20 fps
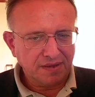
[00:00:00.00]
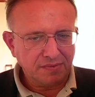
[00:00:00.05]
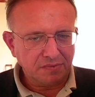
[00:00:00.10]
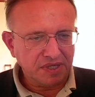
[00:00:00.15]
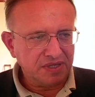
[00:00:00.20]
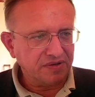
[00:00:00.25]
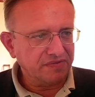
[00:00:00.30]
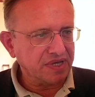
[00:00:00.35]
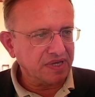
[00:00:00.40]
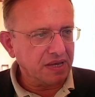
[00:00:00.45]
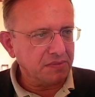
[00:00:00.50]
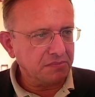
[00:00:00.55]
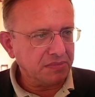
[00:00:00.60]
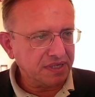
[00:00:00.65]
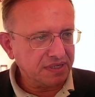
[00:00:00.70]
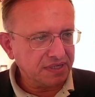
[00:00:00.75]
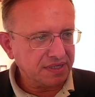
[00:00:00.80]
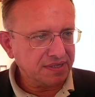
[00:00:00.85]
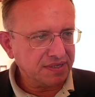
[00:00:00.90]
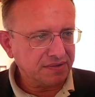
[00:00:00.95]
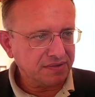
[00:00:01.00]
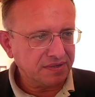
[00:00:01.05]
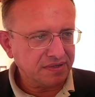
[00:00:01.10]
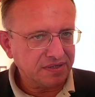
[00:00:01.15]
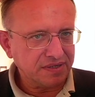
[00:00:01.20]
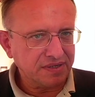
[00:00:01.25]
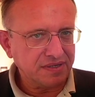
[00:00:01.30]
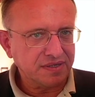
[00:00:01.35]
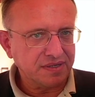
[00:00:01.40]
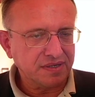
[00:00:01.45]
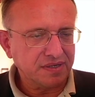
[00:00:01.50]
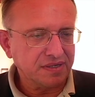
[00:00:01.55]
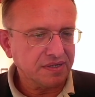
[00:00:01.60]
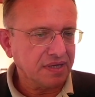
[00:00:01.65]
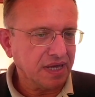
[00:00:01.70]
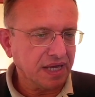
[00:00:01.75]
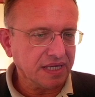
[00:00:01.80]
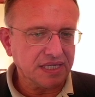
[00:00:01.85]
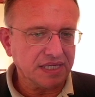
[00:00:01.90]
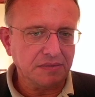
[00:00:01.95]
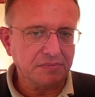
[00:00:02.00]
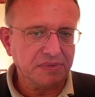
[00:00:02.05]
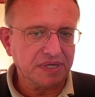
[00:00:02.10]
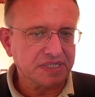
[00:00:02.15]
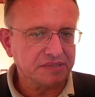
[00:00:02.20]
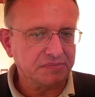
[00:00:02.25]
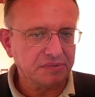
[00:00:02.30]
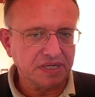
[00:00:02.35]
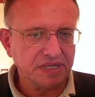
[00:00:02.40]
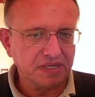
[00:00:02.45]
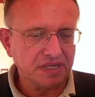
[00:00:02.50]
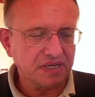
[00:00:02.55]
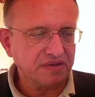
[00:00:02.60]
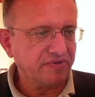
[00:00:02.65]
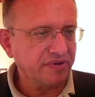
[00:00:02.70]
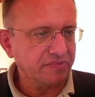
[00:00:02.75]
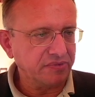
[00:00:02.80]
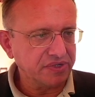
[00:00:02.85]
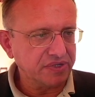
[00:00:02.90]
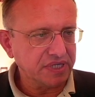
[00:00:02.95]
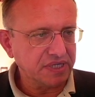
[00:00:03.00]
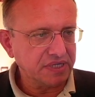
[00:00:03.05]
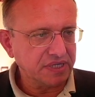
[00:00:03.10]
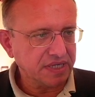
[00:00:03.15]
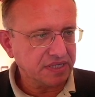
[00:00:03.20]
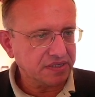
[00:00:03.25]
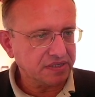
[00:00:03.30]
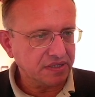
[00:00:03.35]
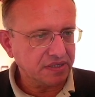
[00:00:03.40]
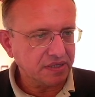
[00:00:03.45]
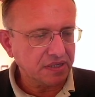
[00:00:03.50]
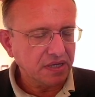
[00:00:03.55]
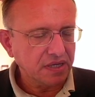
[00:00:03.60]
Bit of gambling. I keep explaining everybody that